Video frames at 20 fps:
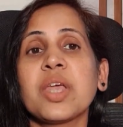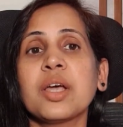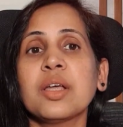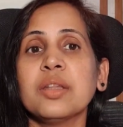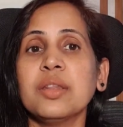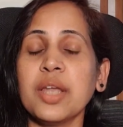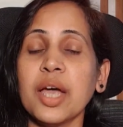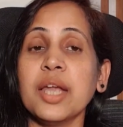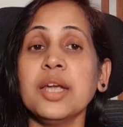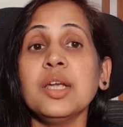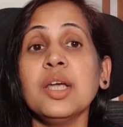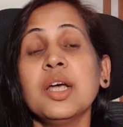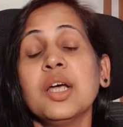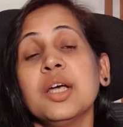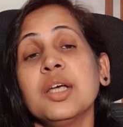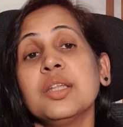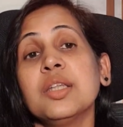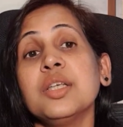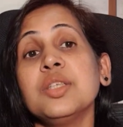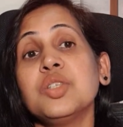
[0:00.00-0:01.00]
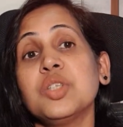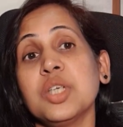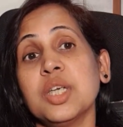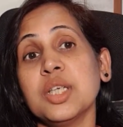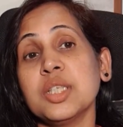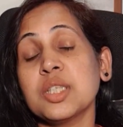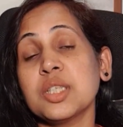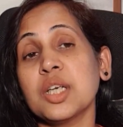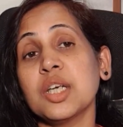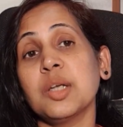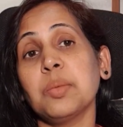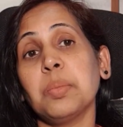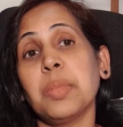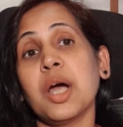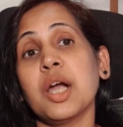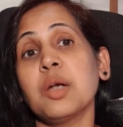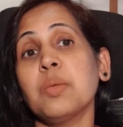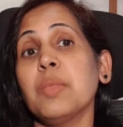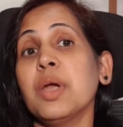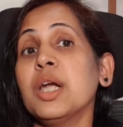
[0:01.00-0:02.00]
then the GST
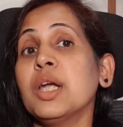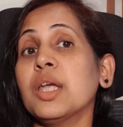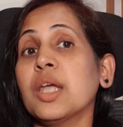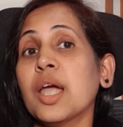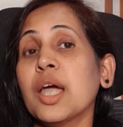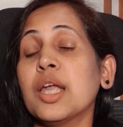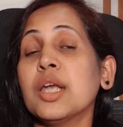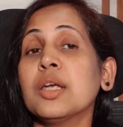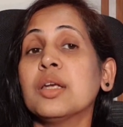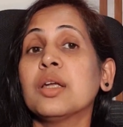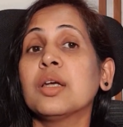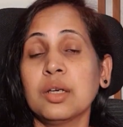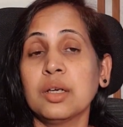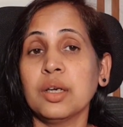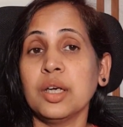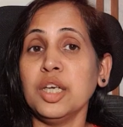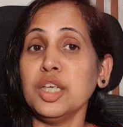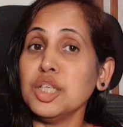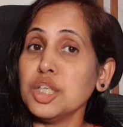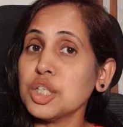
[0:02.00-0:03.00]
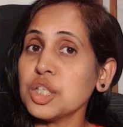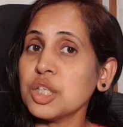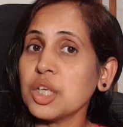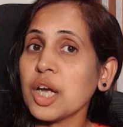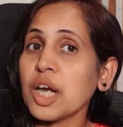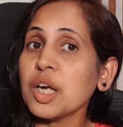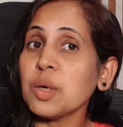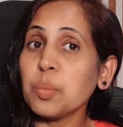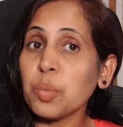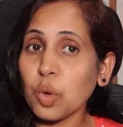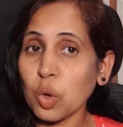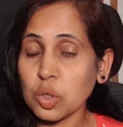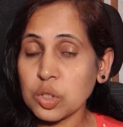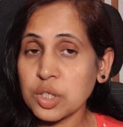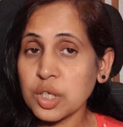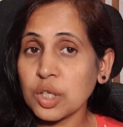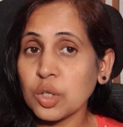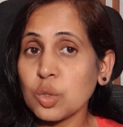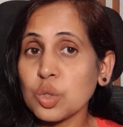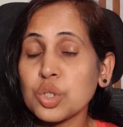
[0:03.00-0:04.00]
department can initiate
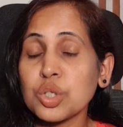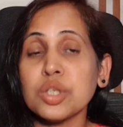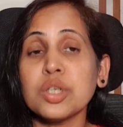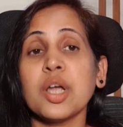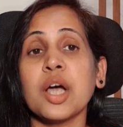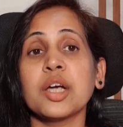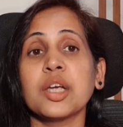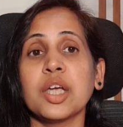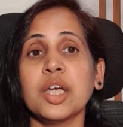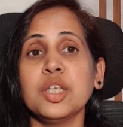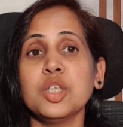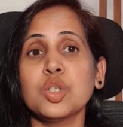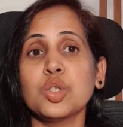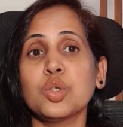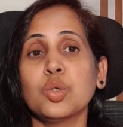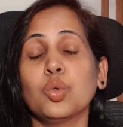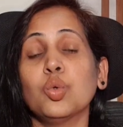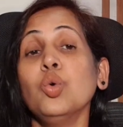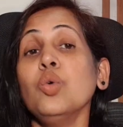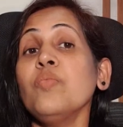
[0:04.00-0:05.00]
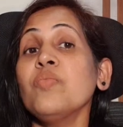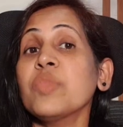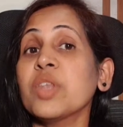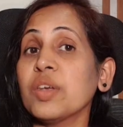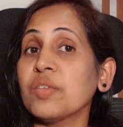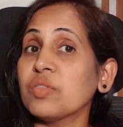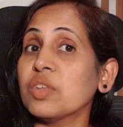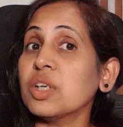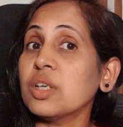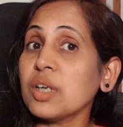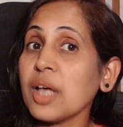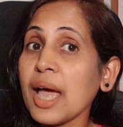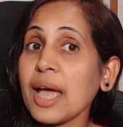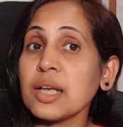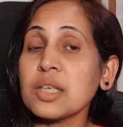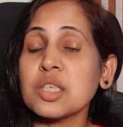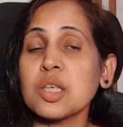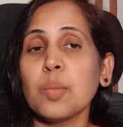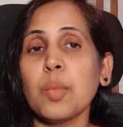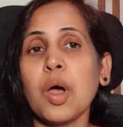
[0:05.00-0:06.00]
prosecution against you if the
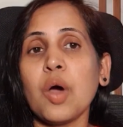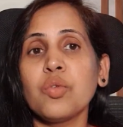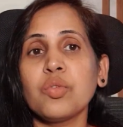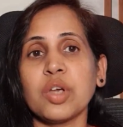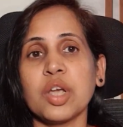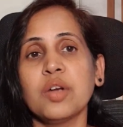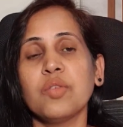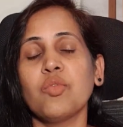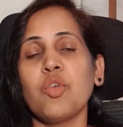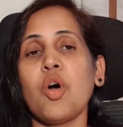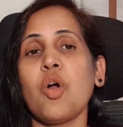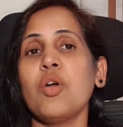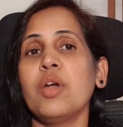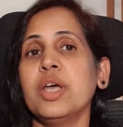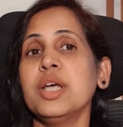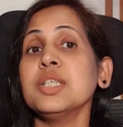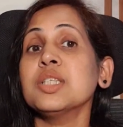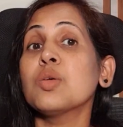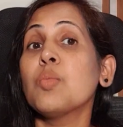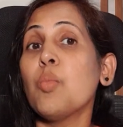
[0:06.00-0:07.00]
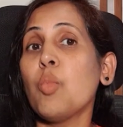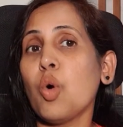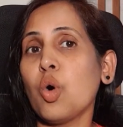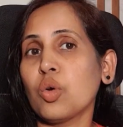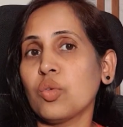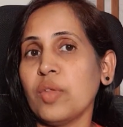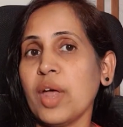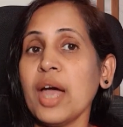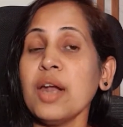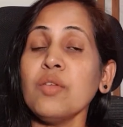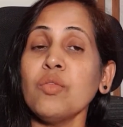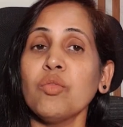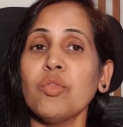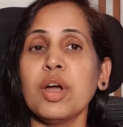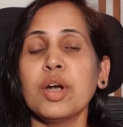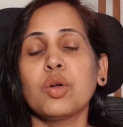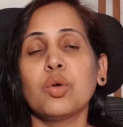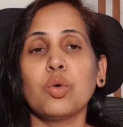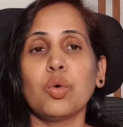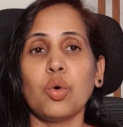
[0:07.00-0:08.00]
tax amount involved is more than
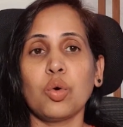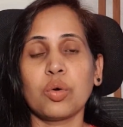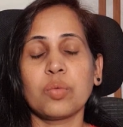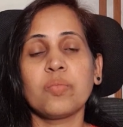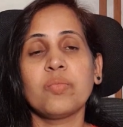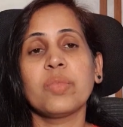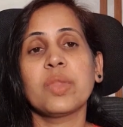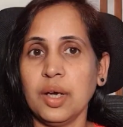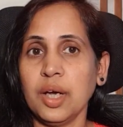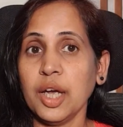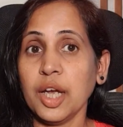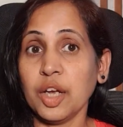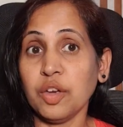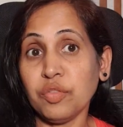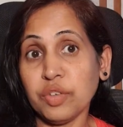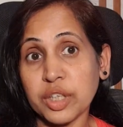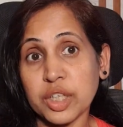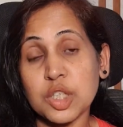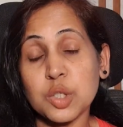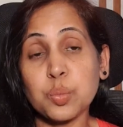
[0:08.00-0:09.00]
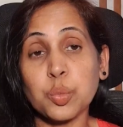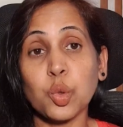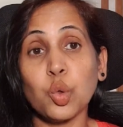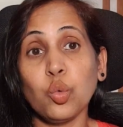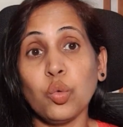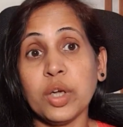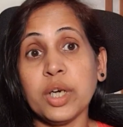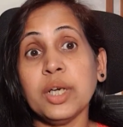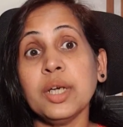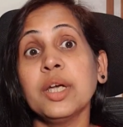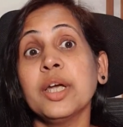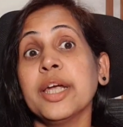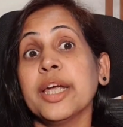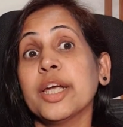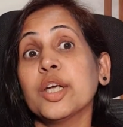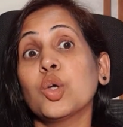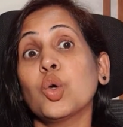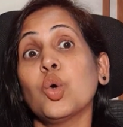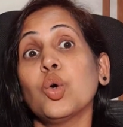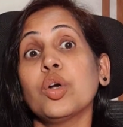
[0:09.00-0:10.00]
1 crore. If it is proven,
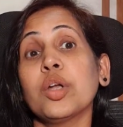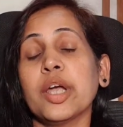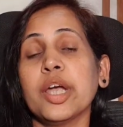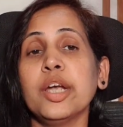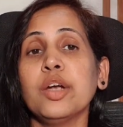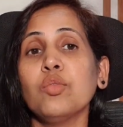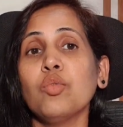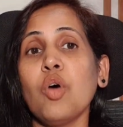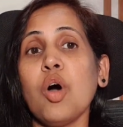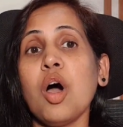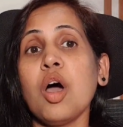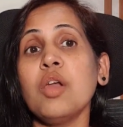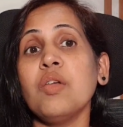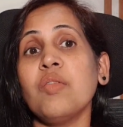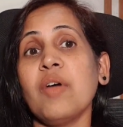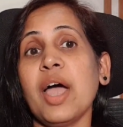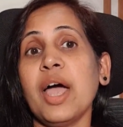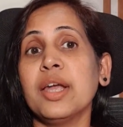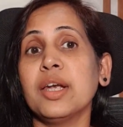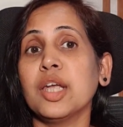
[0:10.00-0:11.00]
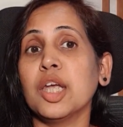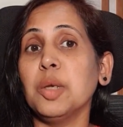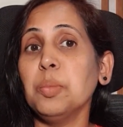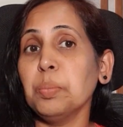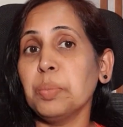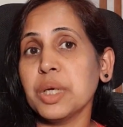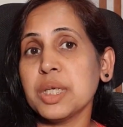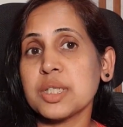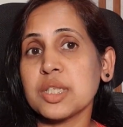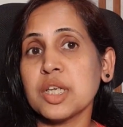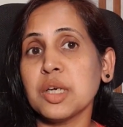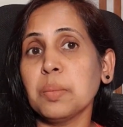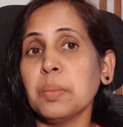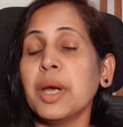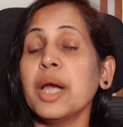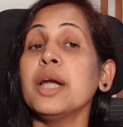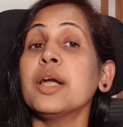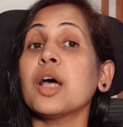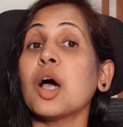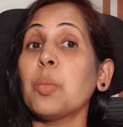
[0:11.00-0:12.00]
it could involve an
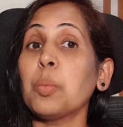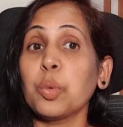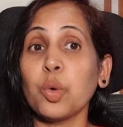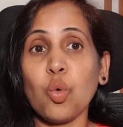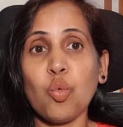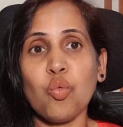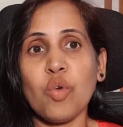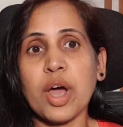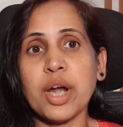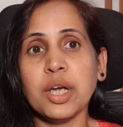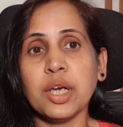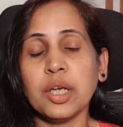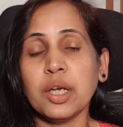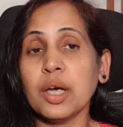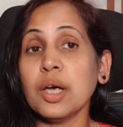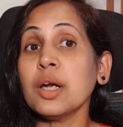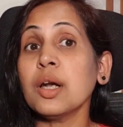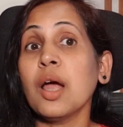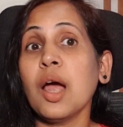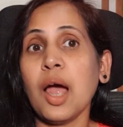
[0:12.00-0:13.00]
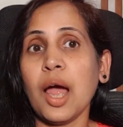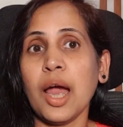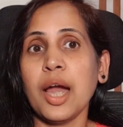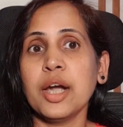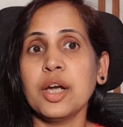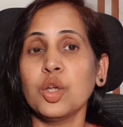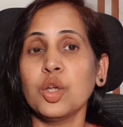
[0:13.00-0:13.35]
imprisonment up to 1 year and